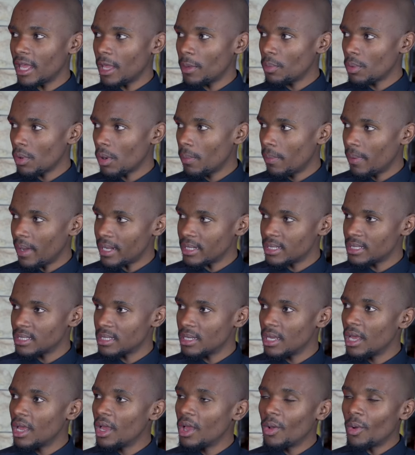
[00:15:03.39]
a property
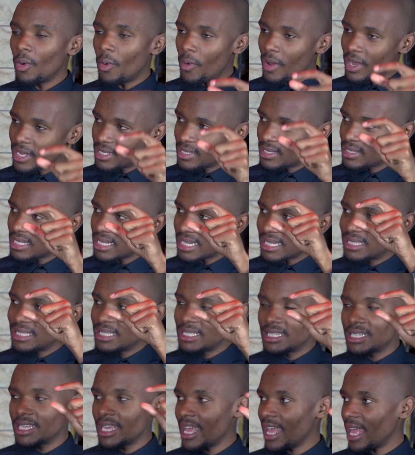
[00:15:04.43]
was
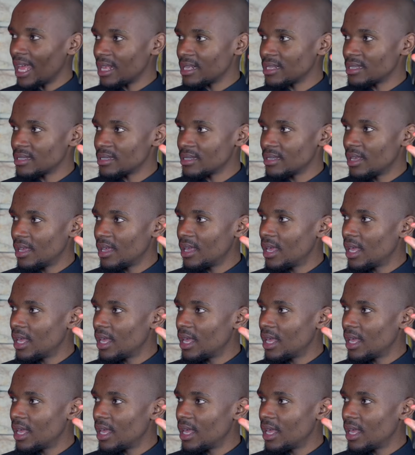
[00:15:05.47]
strategy X,